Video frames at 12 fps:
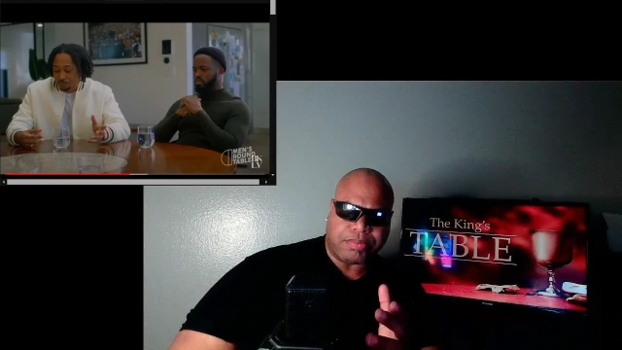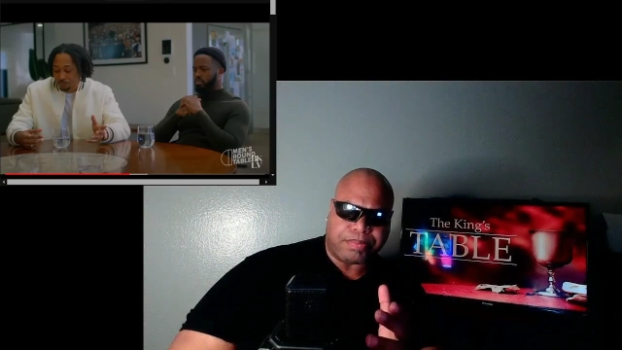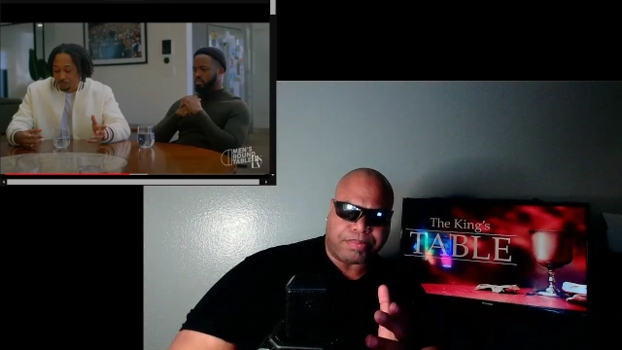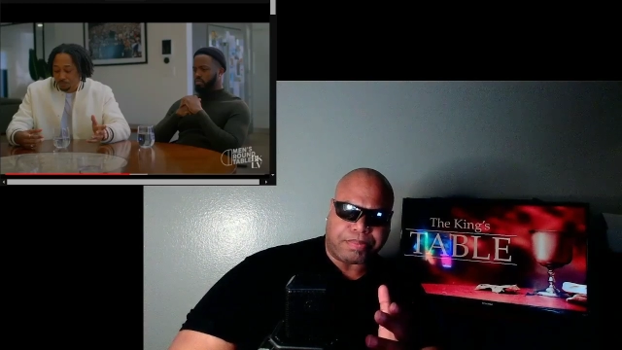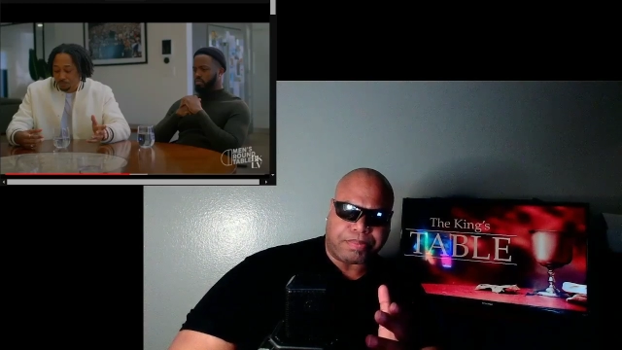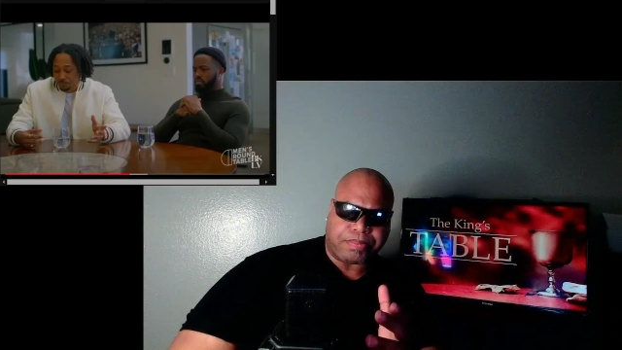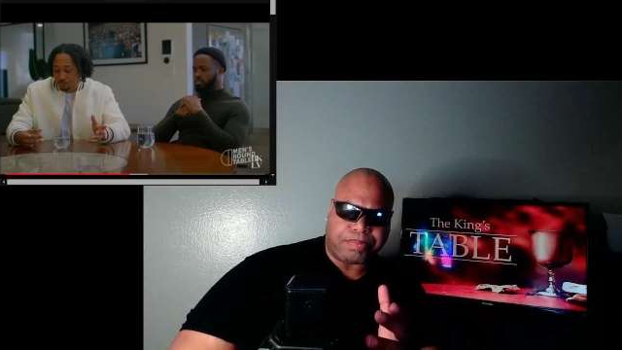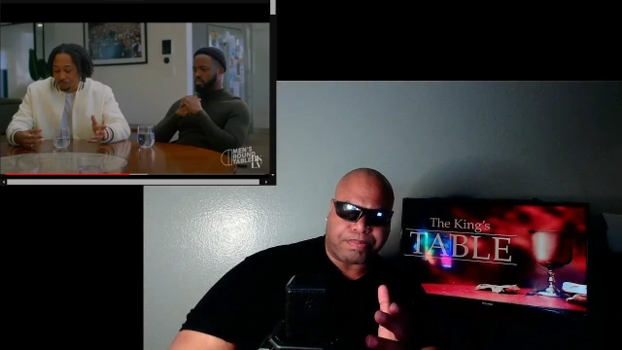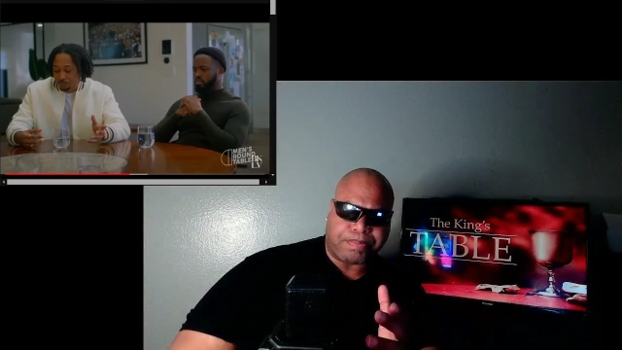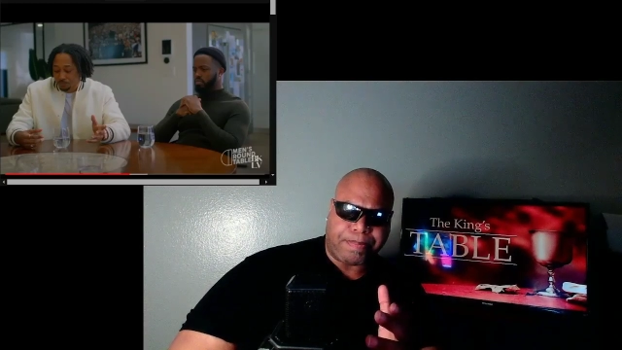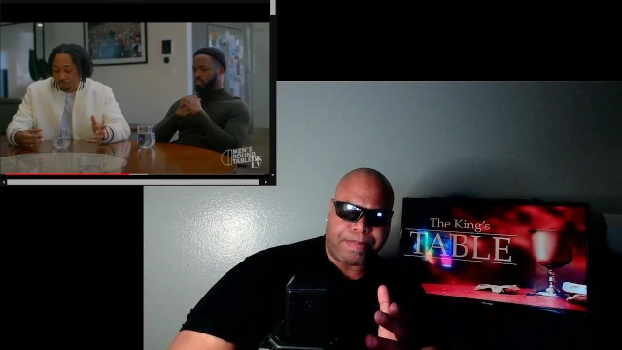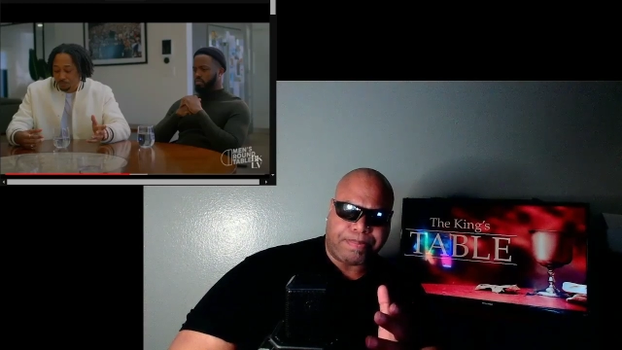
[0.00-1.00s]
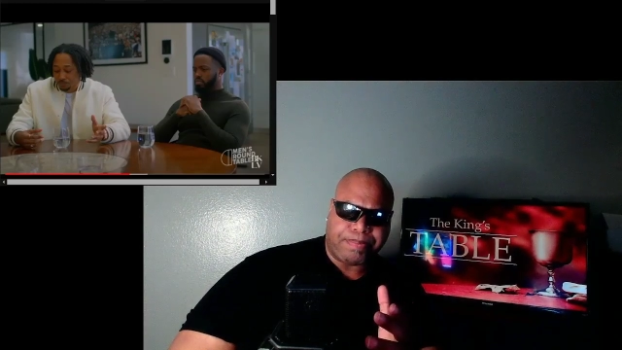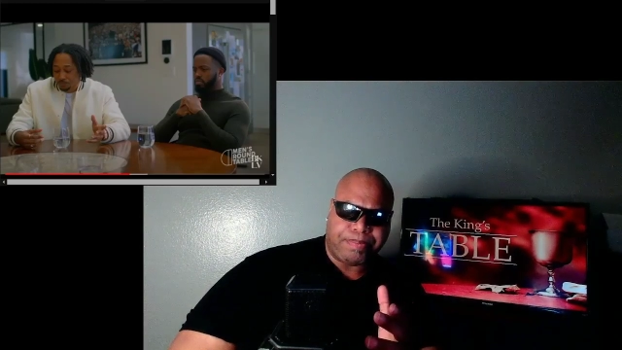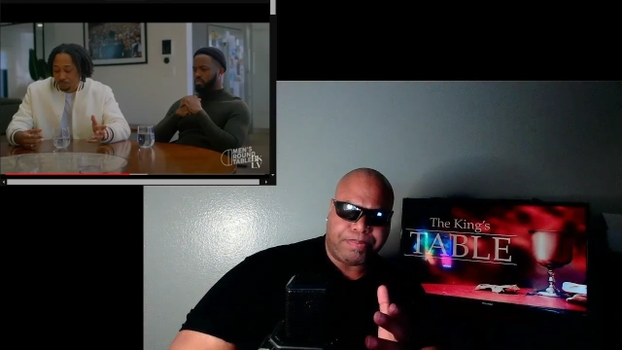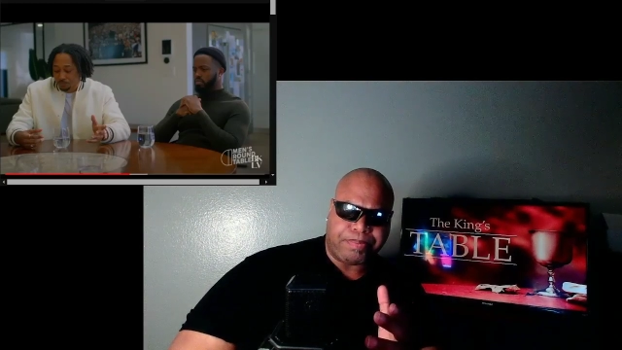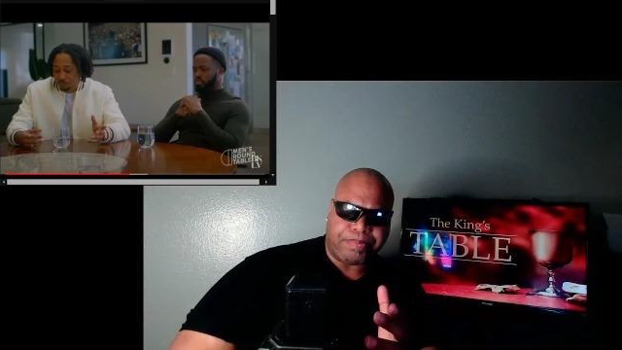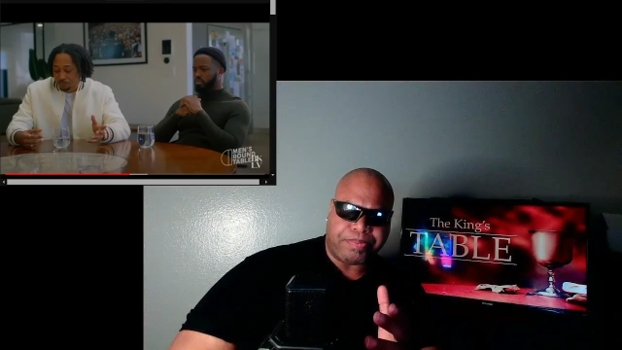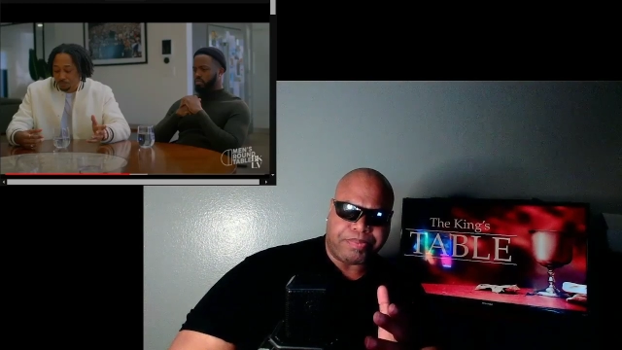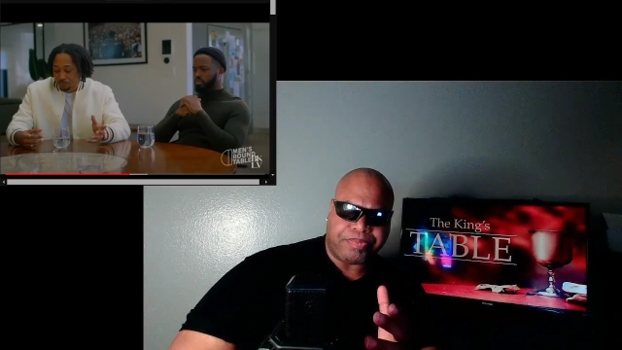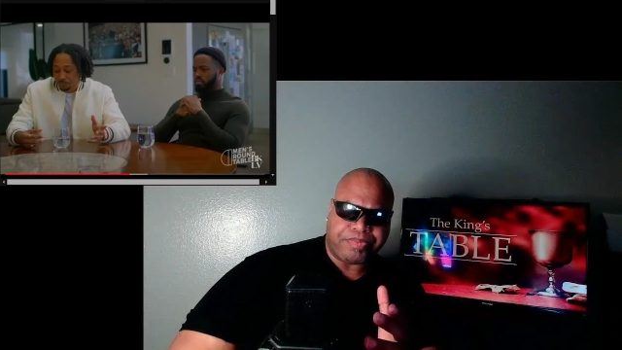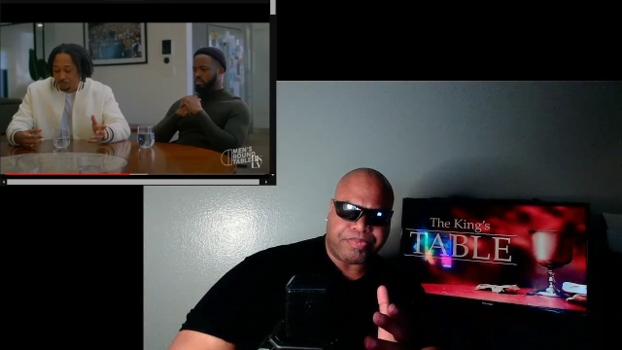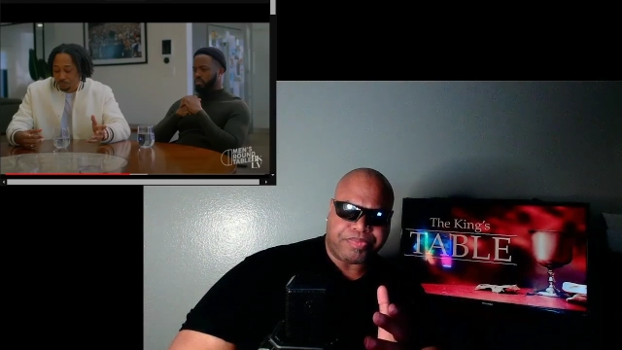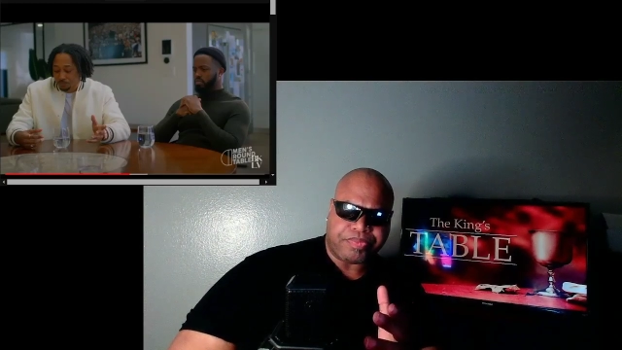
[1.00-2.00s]

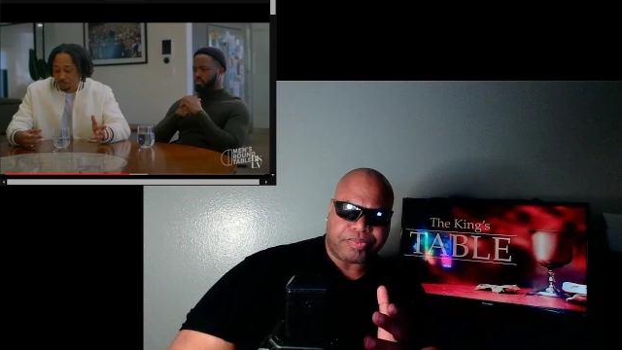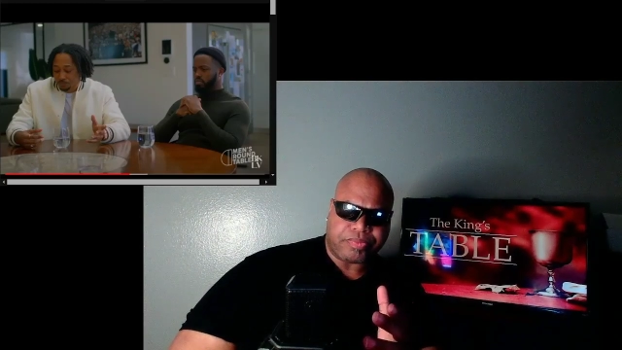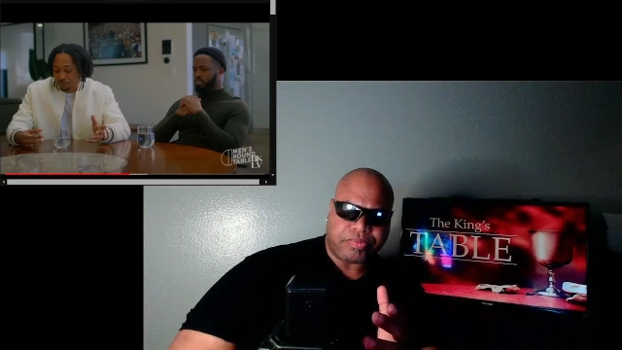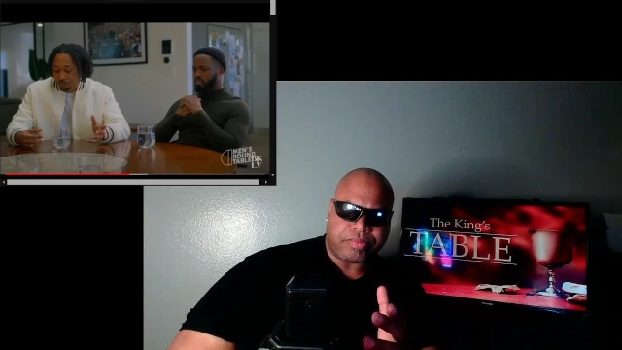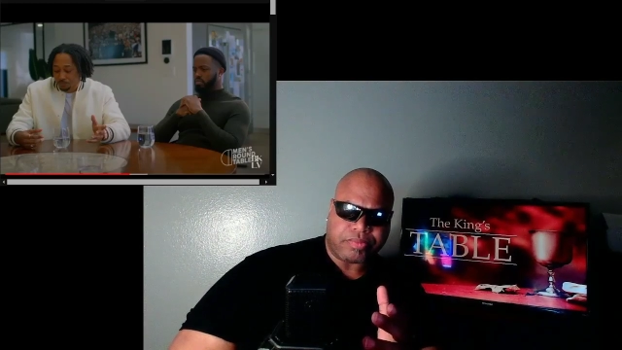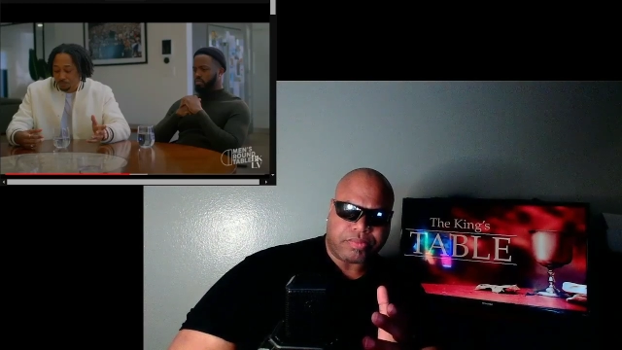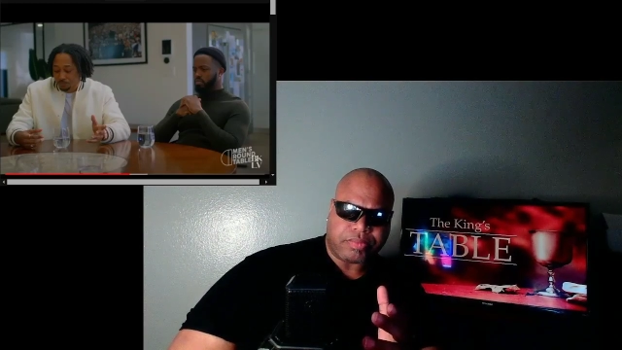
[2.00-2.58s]
[no speech]